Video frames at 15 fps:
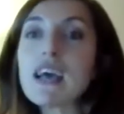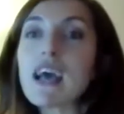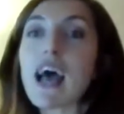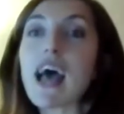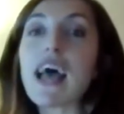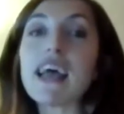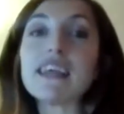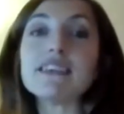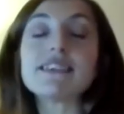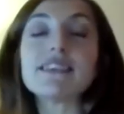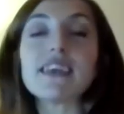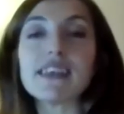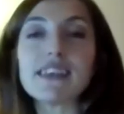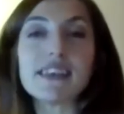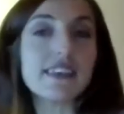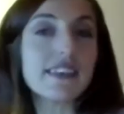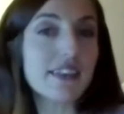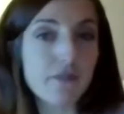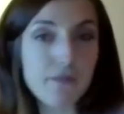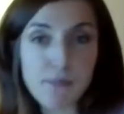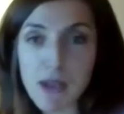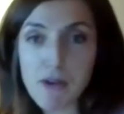And
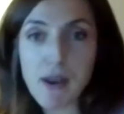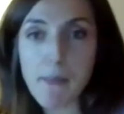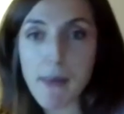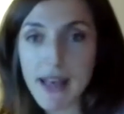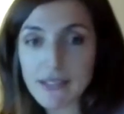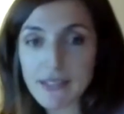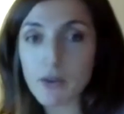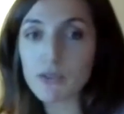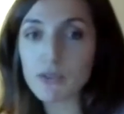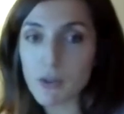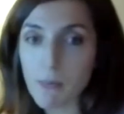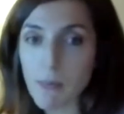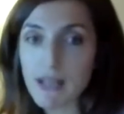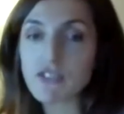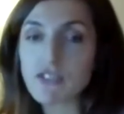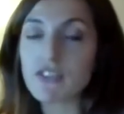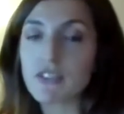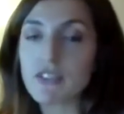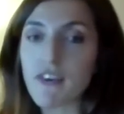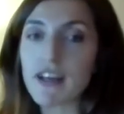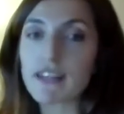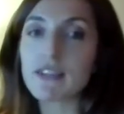Miriam has also mentioned
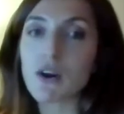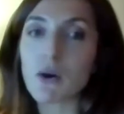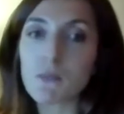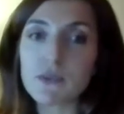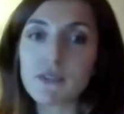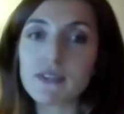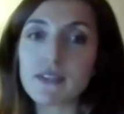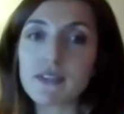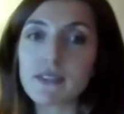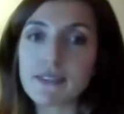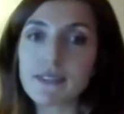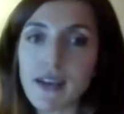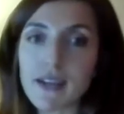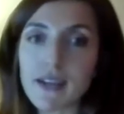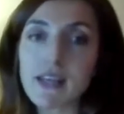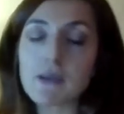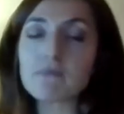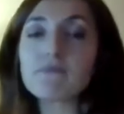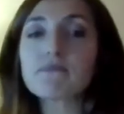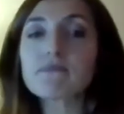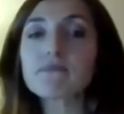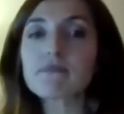the fact that obviously the society
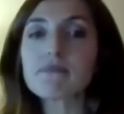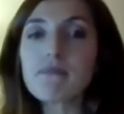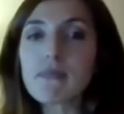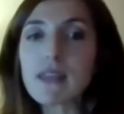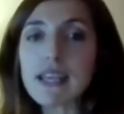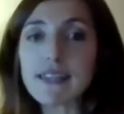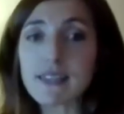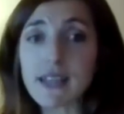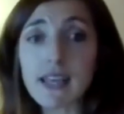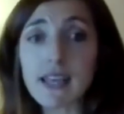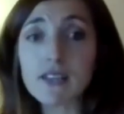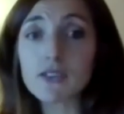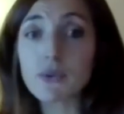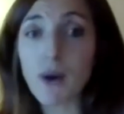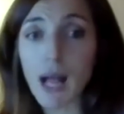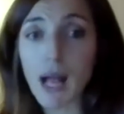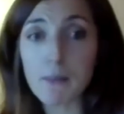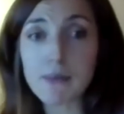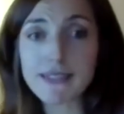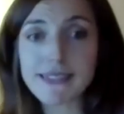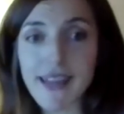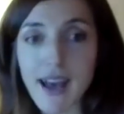is linked to
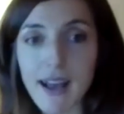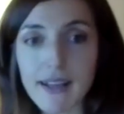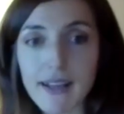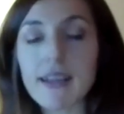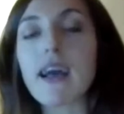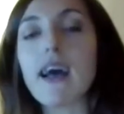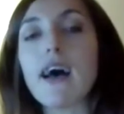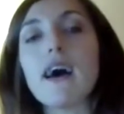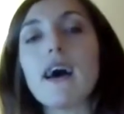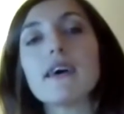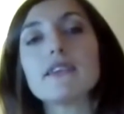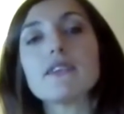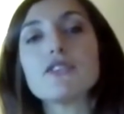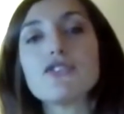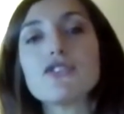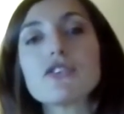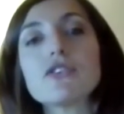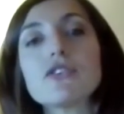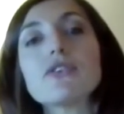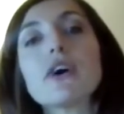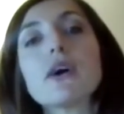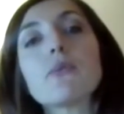Al-Mazak, the
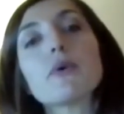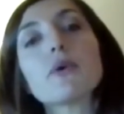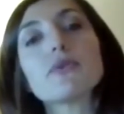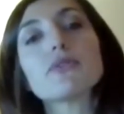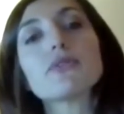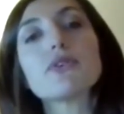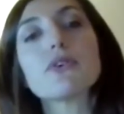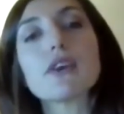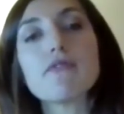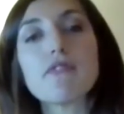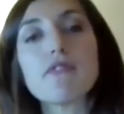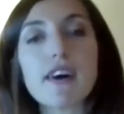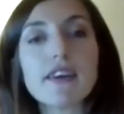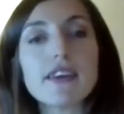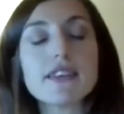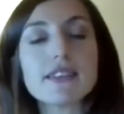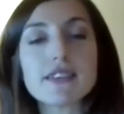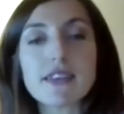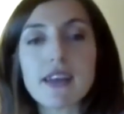journal, and we also invite